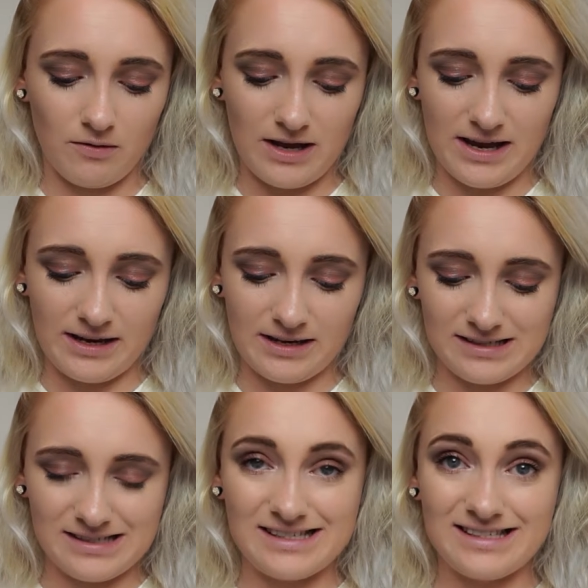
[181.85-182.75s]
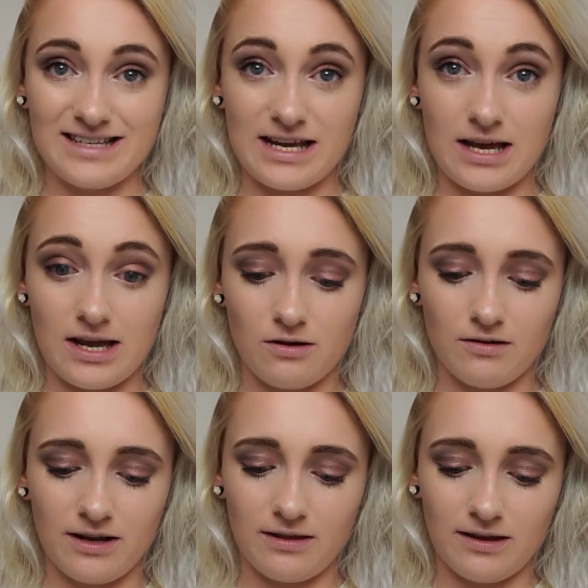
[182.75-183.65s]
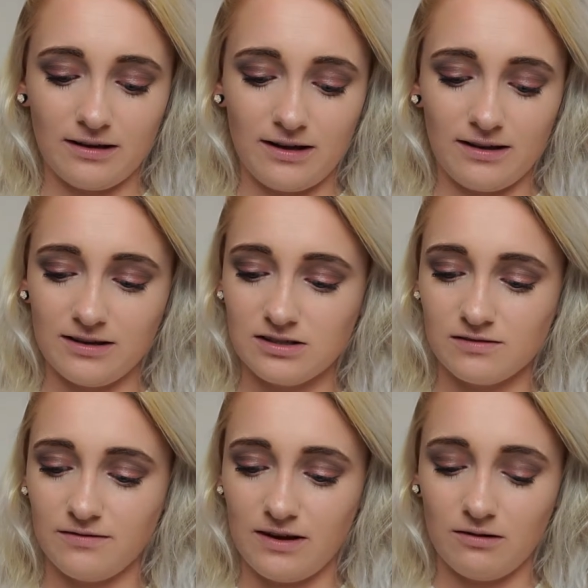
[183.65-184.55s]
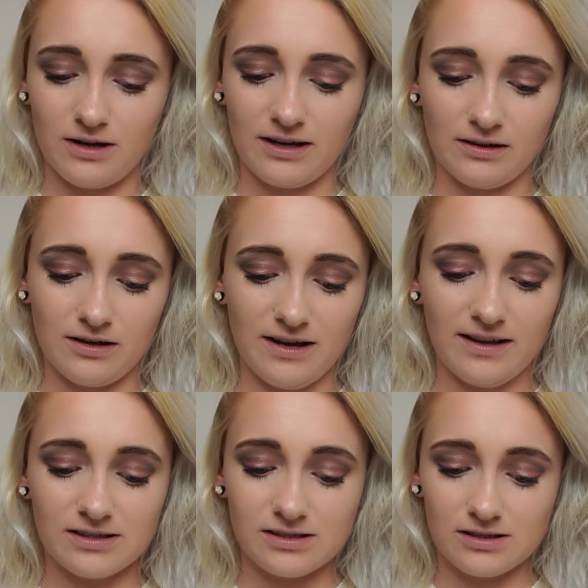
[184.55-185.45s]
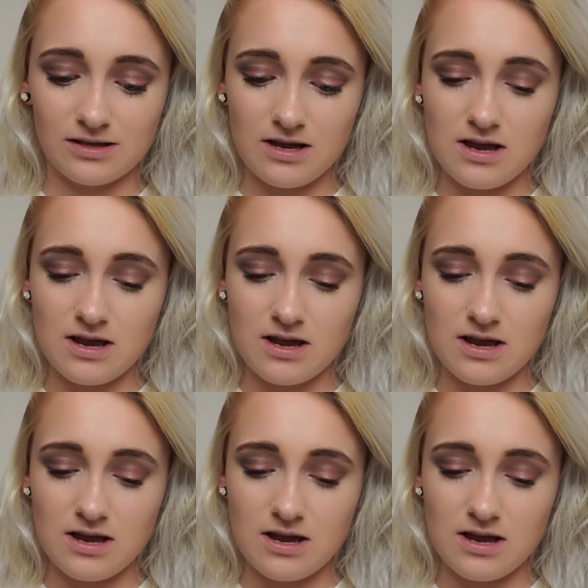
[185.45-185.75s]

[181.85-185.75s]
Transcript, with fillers: or like sticky or anything. Like they just feel like a nice,